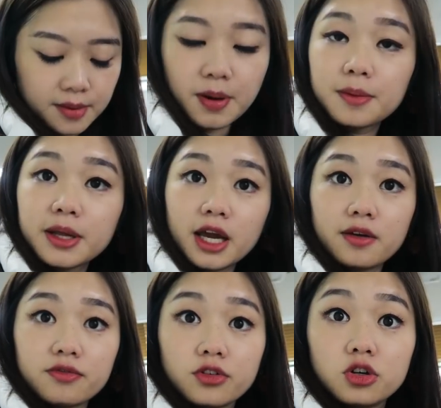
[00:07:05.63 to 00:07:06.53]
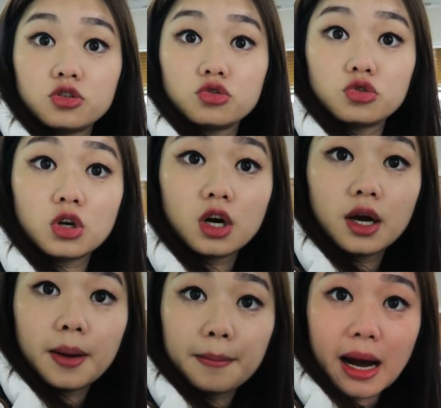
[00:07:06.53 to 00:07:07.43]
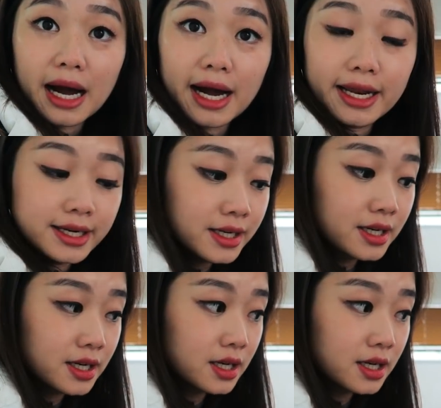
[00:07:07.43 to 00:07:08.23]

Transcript: like a public area for you to makan.